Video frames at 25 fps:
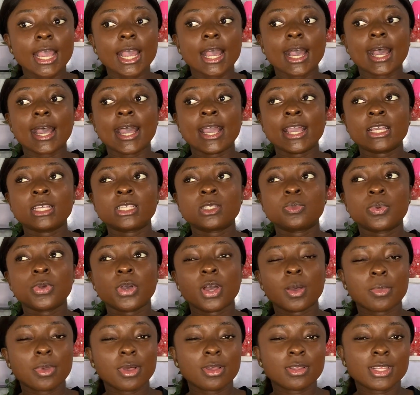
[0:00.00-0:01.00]
I spoke
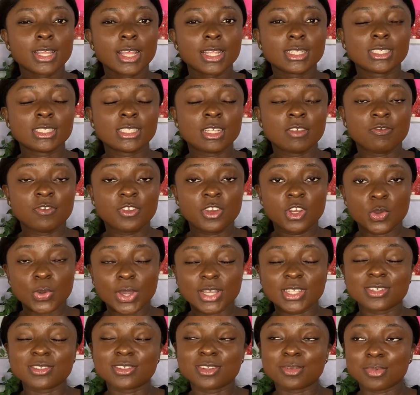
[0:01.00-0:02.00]
about that in a video where I
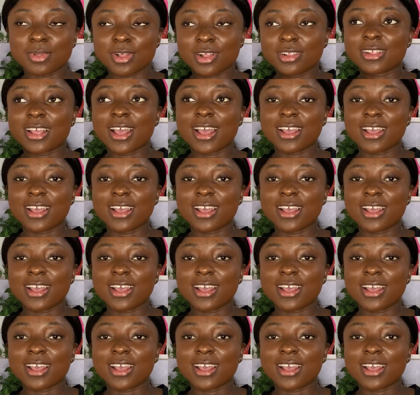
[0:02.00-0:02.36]
talked about